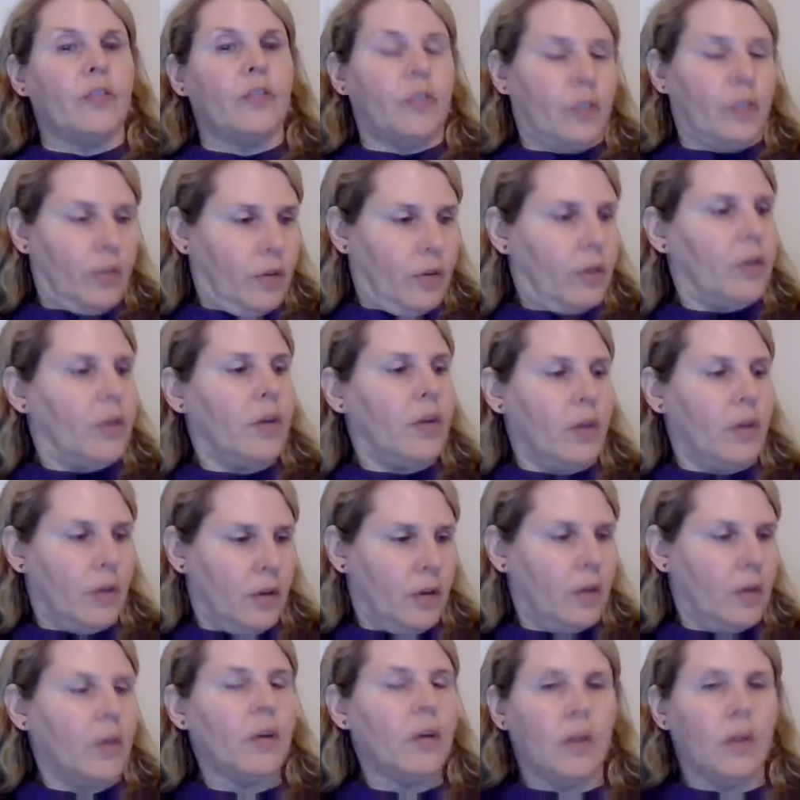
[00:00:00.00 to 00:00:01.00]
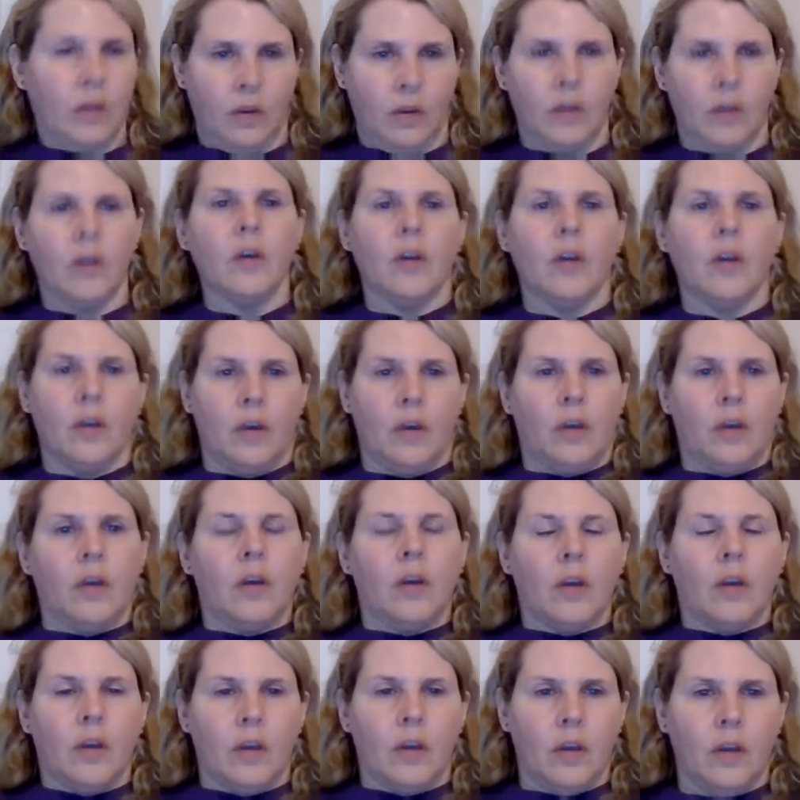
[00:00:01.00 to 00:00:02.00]
Post. So we know
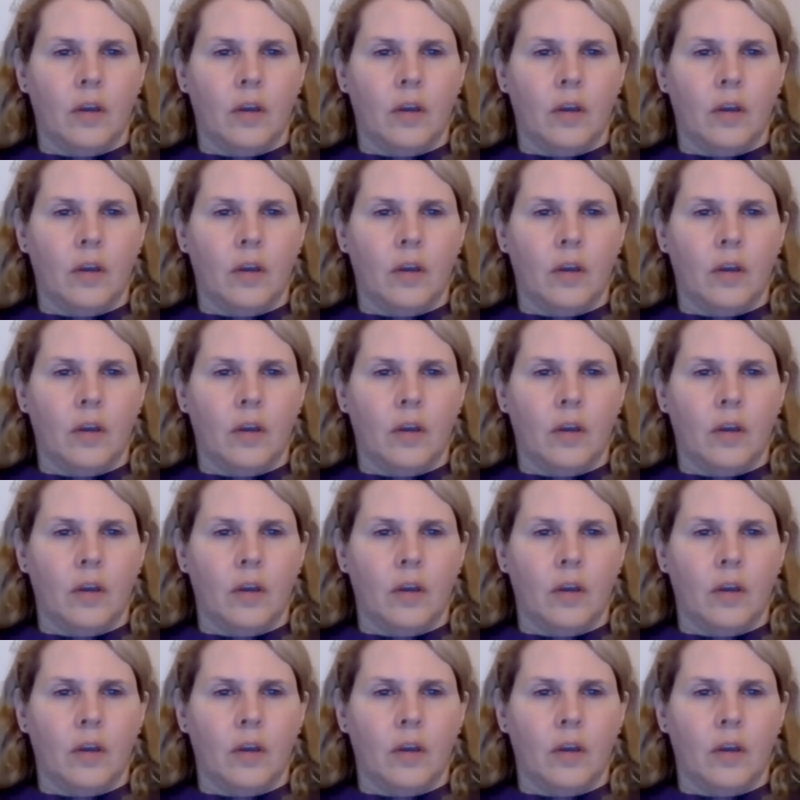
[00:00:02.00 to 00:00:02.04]
this.